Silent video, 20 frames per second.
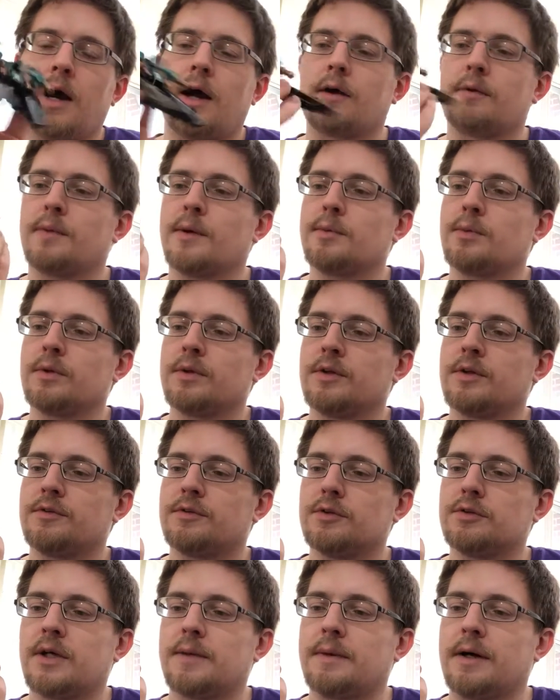I remember when this
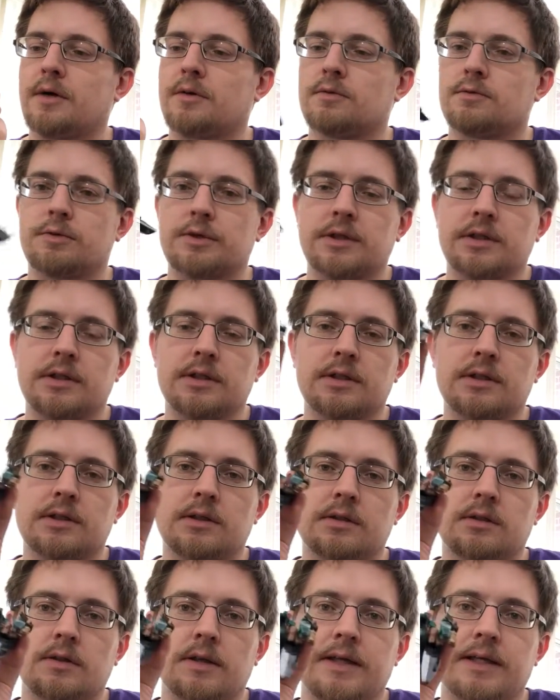dude came out and
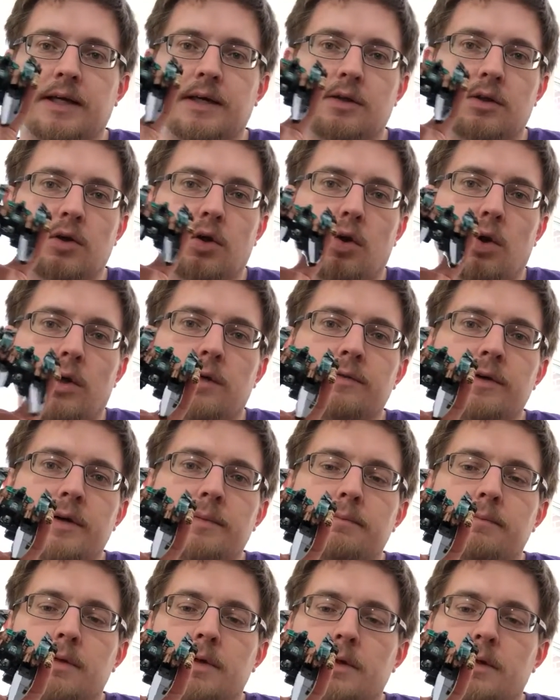really liking the look of
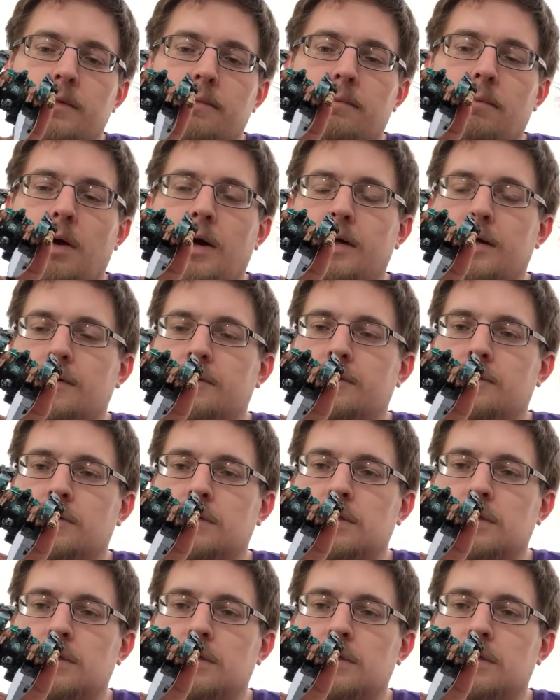him, minus